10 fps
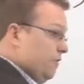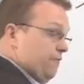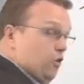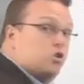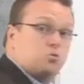the
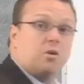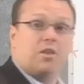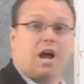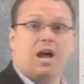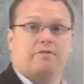first
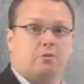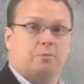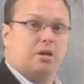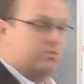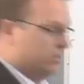one that I ever
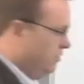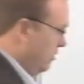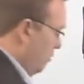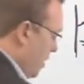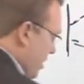built.
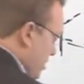The one I